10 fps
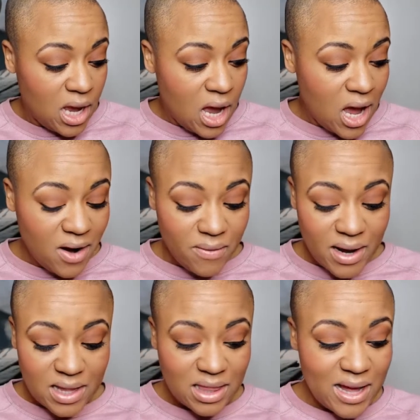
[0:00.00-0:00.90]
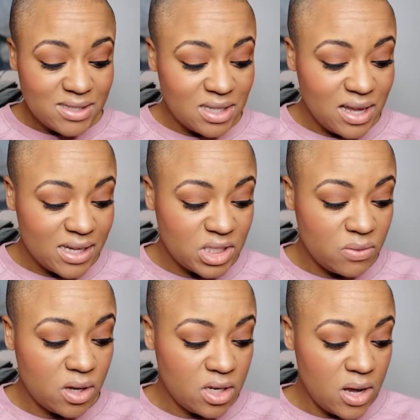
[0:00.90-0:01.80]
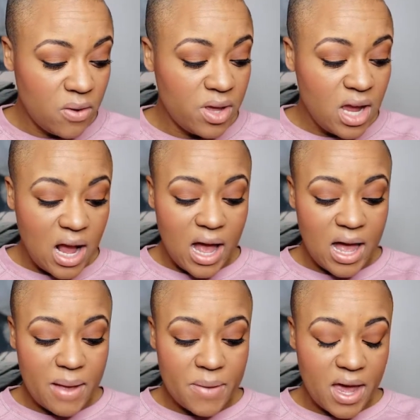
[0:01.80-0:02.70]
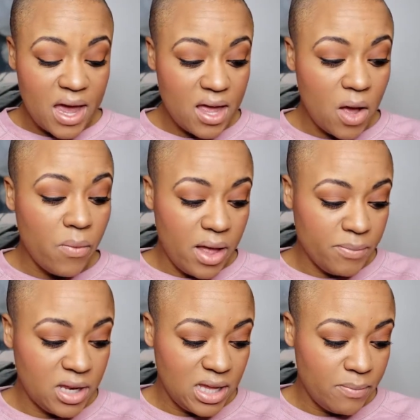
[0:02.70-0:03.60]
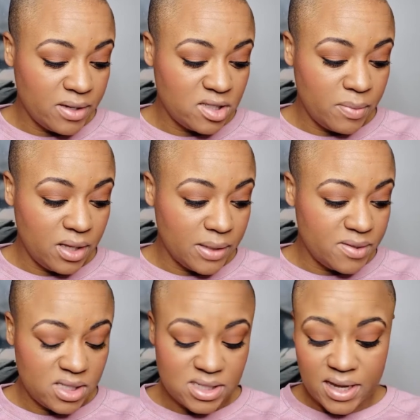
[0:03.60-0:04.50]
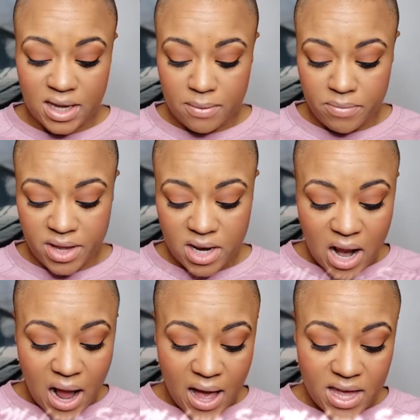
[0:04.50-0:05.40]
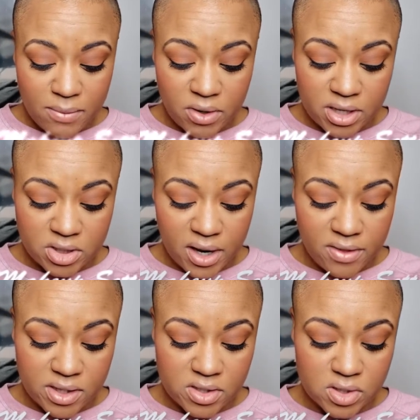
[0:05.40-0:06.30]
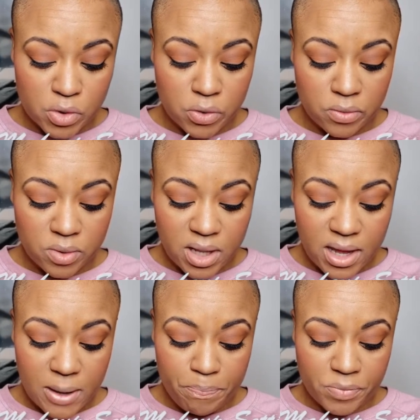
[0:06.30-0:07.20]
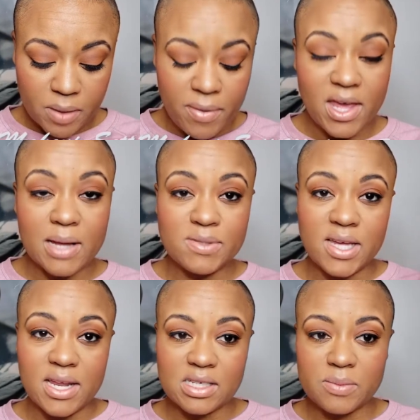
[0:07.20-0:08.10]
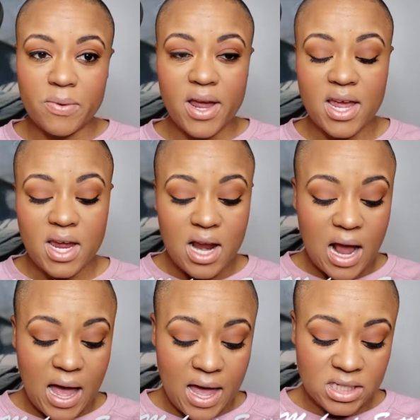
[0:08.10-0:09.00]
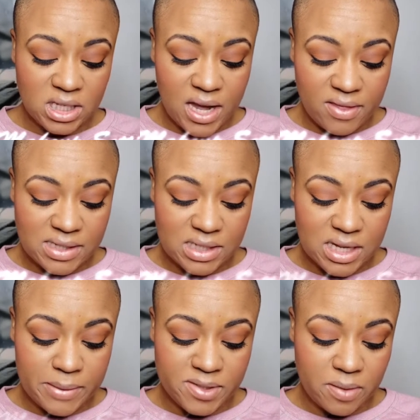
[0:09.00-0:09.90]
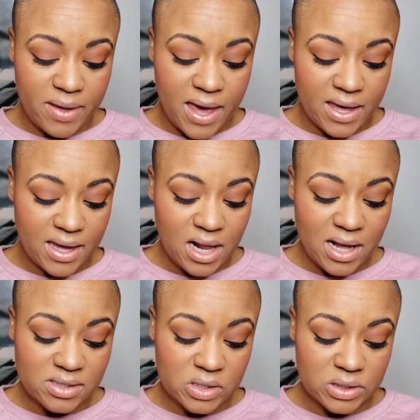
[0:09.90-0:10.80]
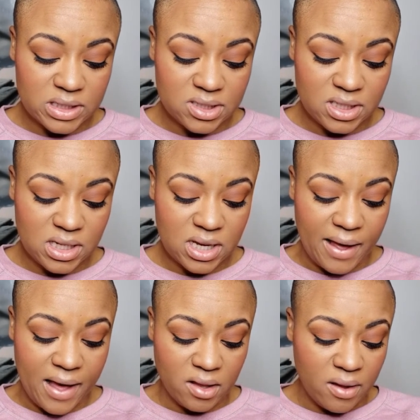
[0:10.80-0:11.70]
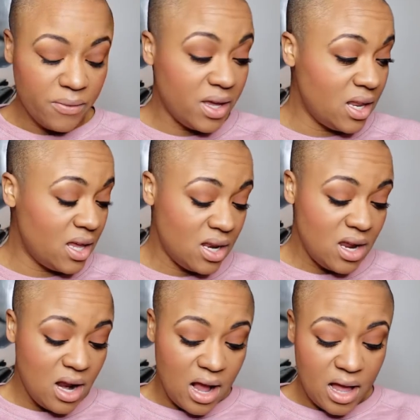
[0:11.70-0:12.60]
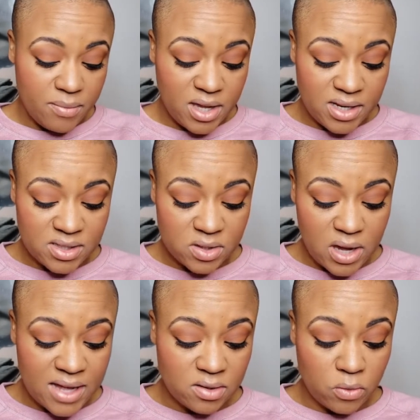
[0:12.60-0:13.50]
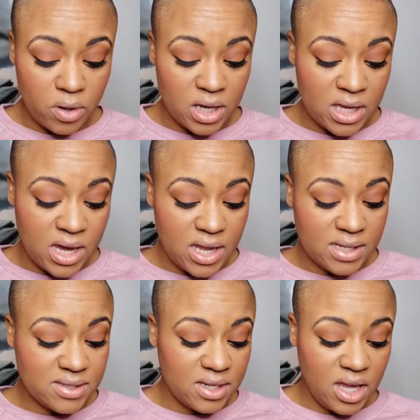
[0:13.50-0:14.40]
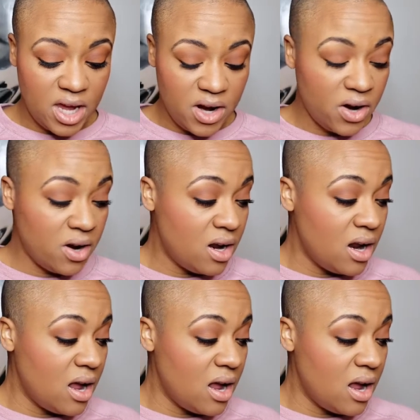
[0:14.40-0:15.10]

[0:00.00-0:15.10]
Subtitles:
Alrighty, lastly guys, you all know, oh well, I'm get to my lips in a second, but I am gonna try this Kula makeup setting spray. I actually got this in an Ipsy bag. It has green tea and aloe in it, and it has an organic sun care.